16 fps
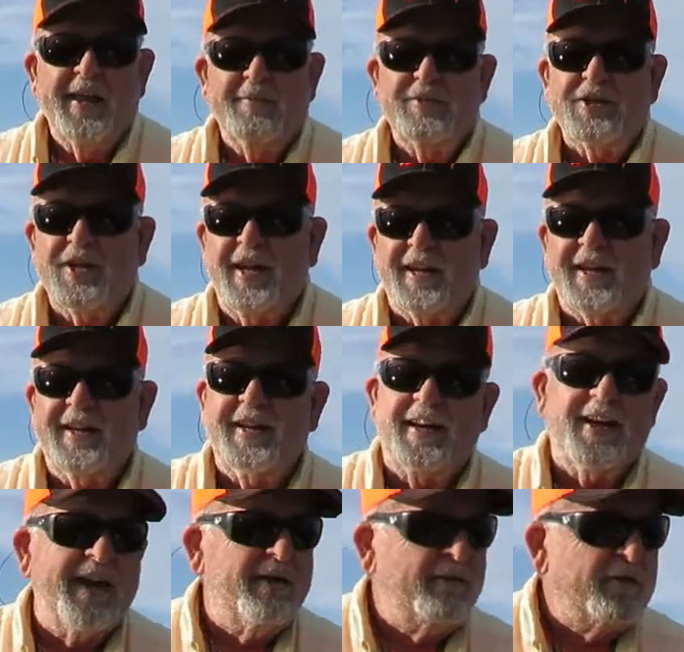them slick
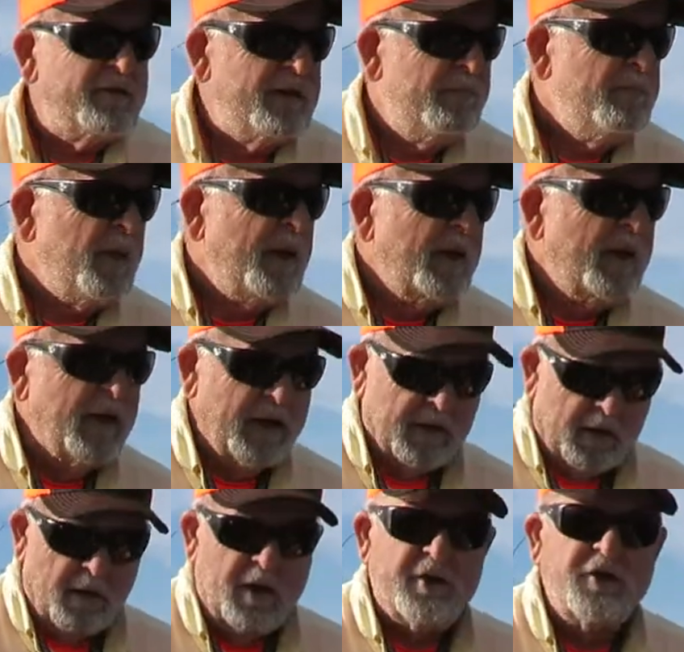little devils, i uh,
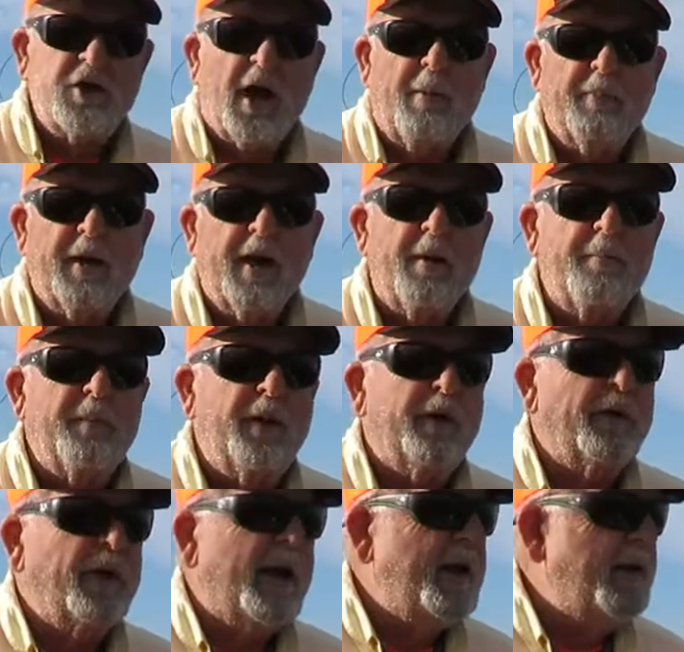gonna chop it up
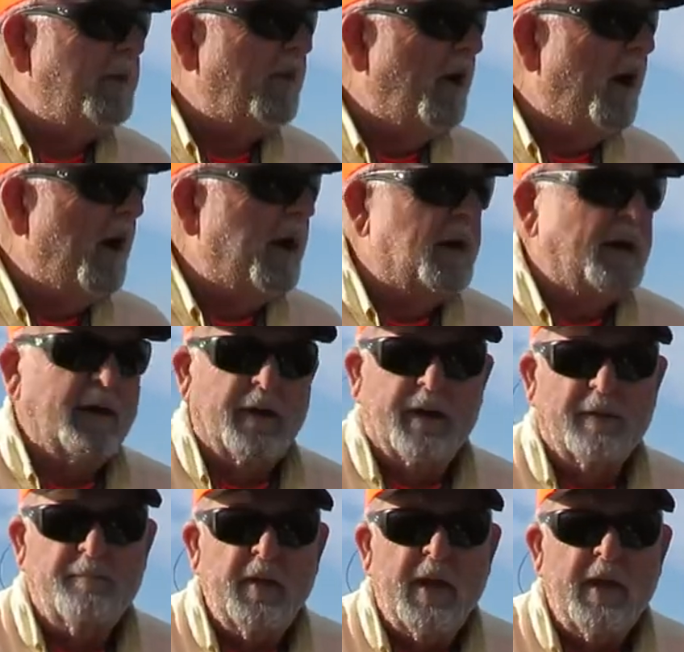here later on and
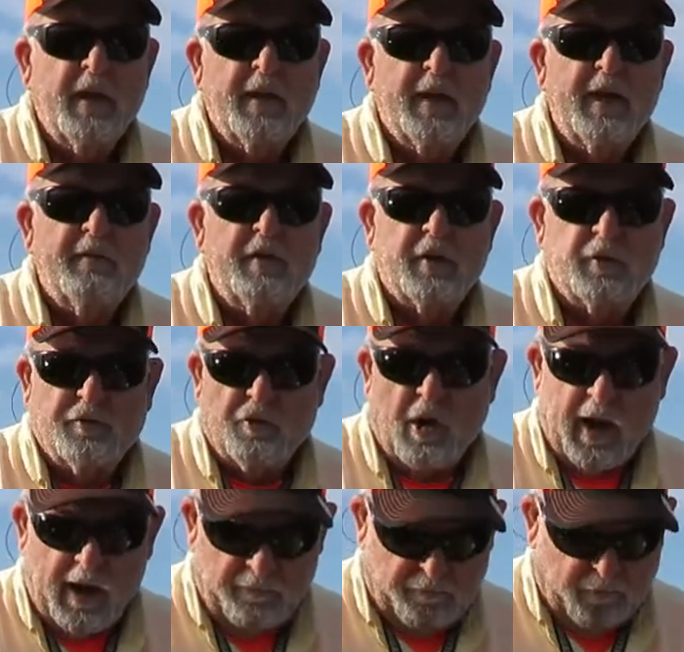uh, give it a
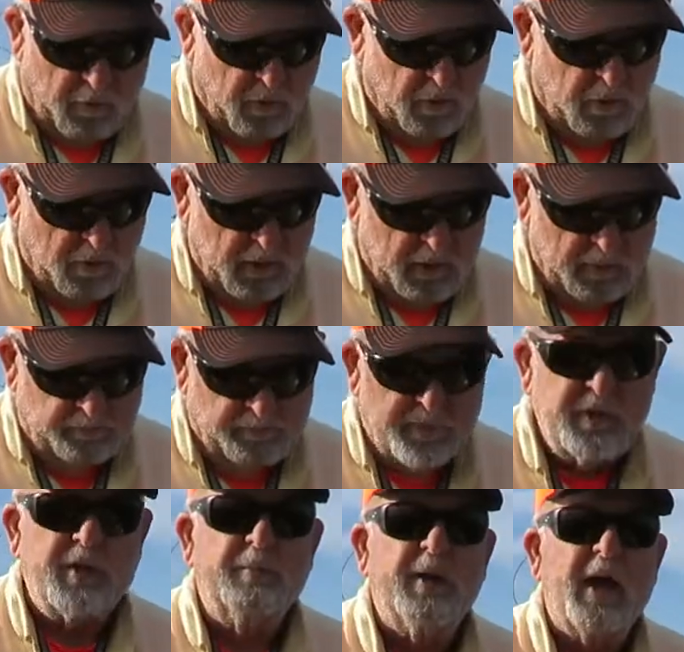try uh, for uh,
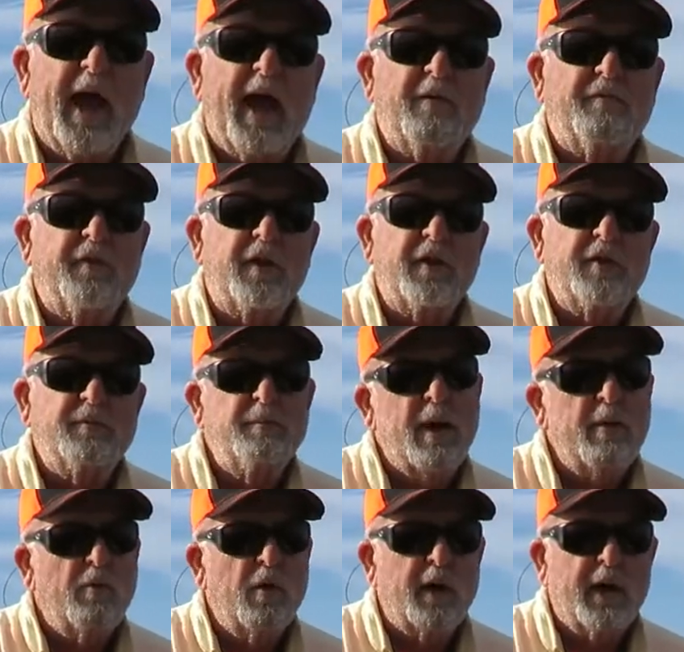some catfish.
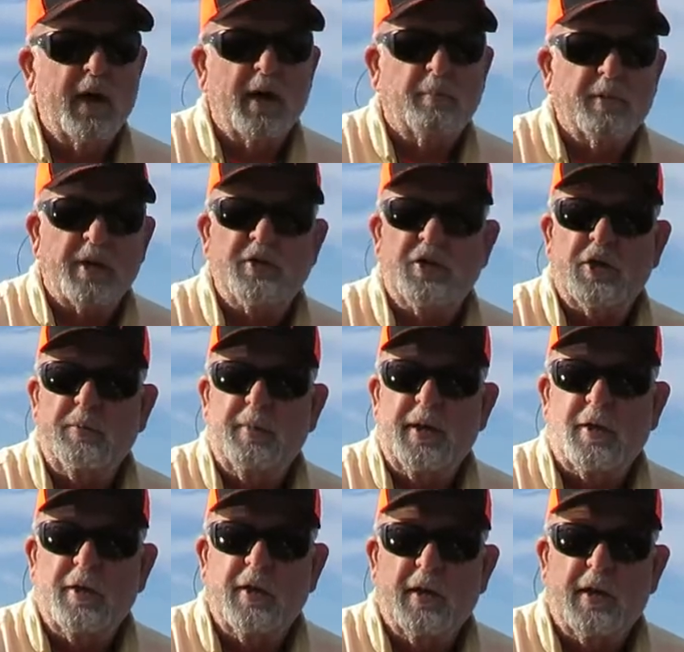Maybe we'll get them. They should
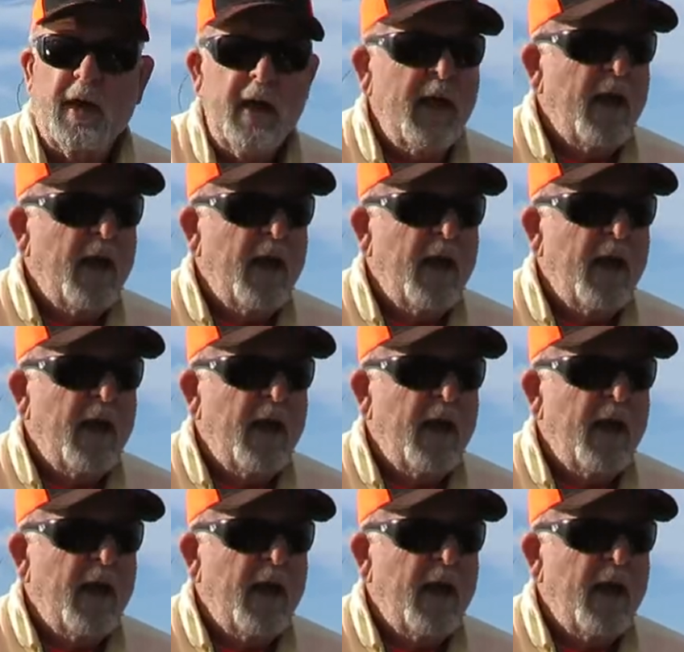be good.